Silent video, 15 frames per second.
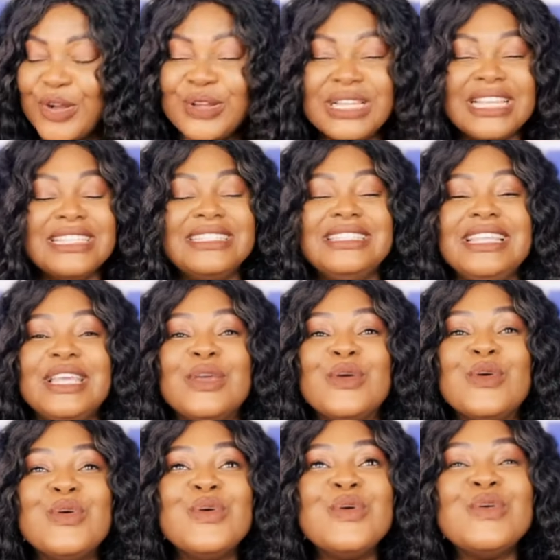Honestly,
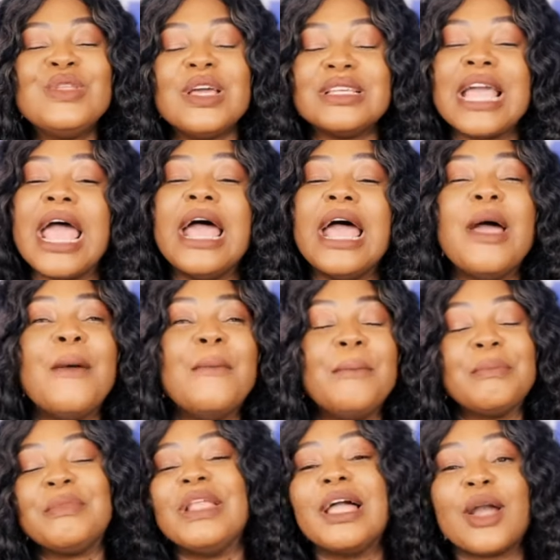who does?
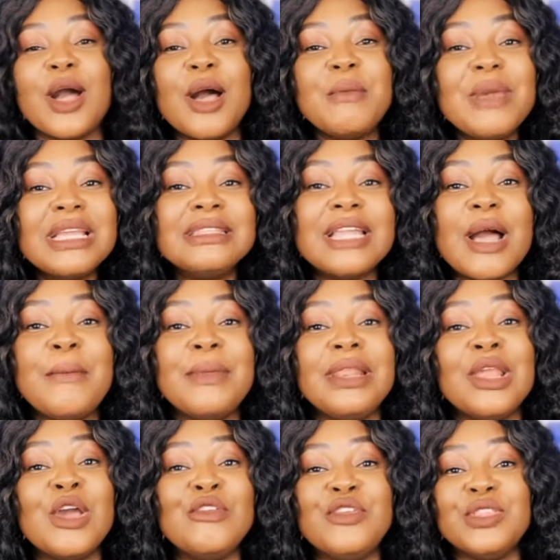Comment down
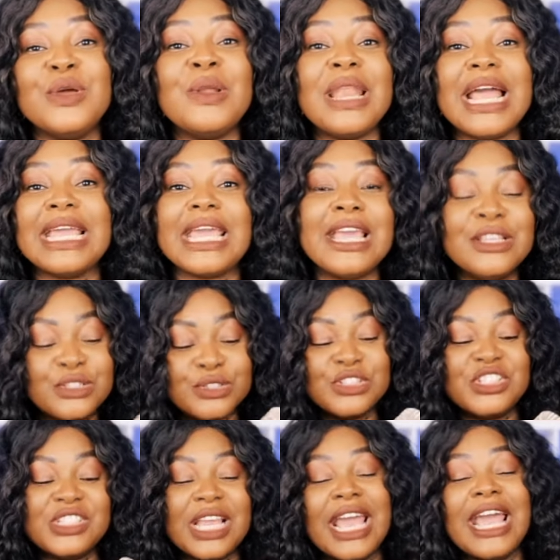below if you don't like Angel
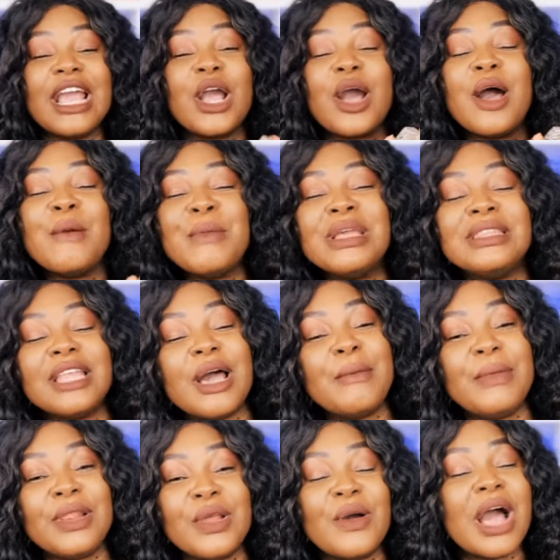Share. Comment down
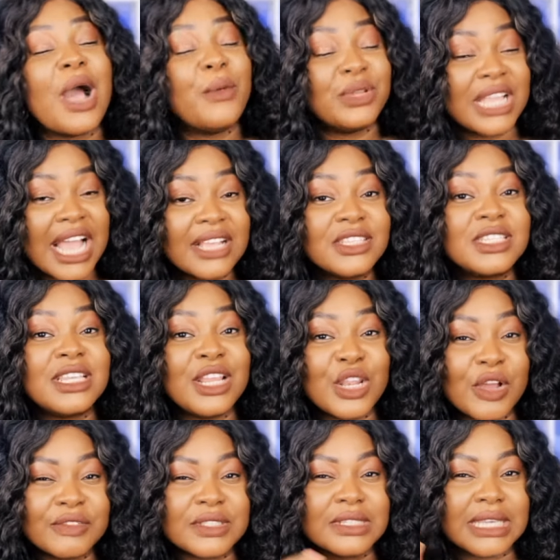below. I would actually
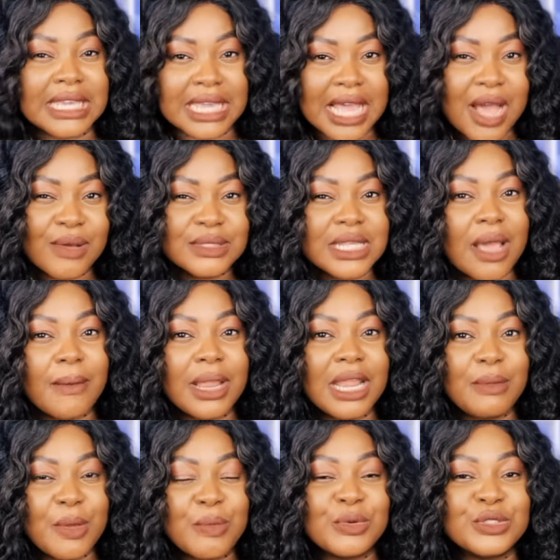love to count how many
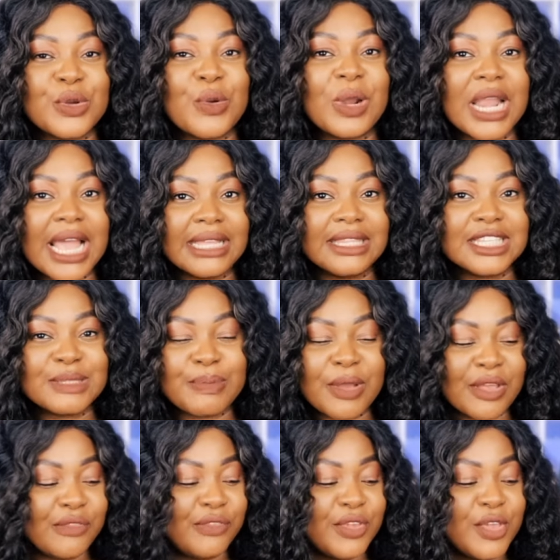people don't like this
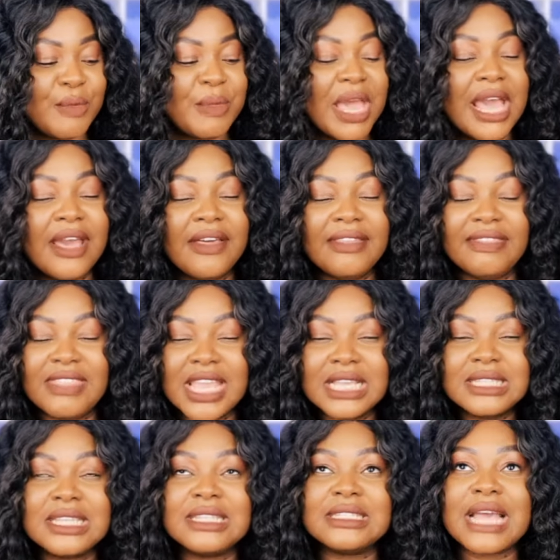perfume.
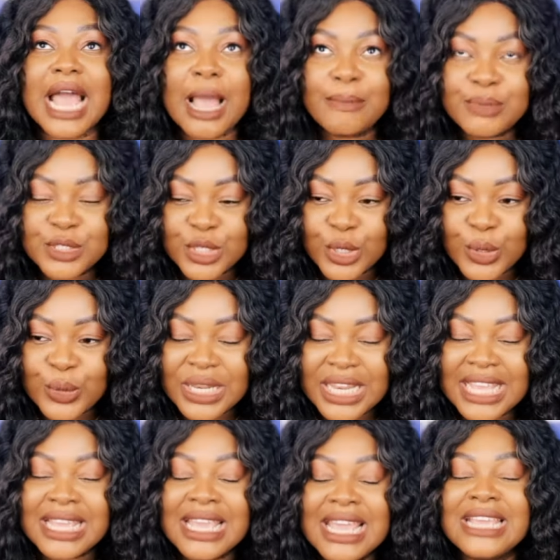This is
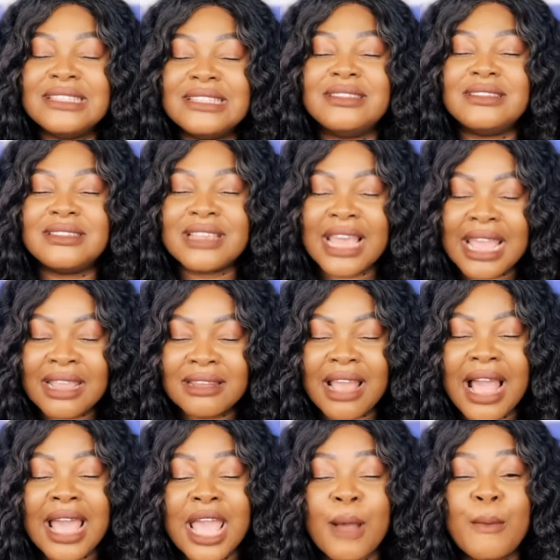absolutely insane.
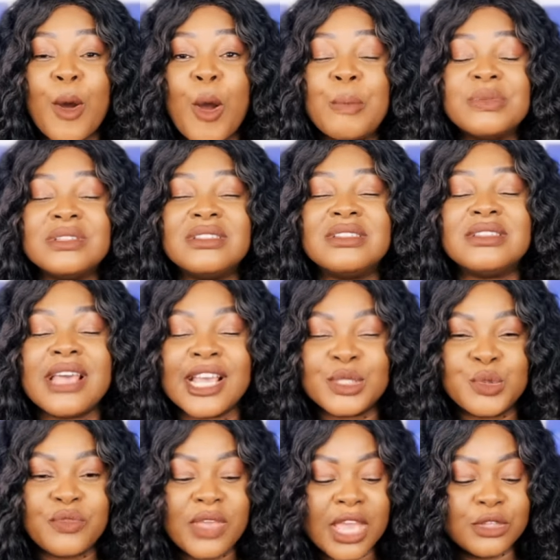I am
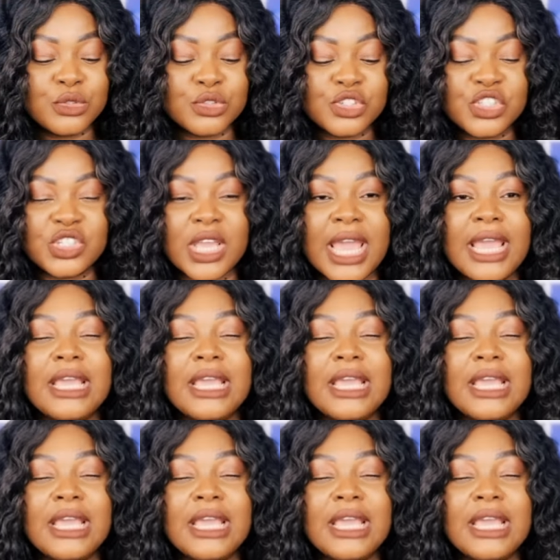obsessed with Angel Share.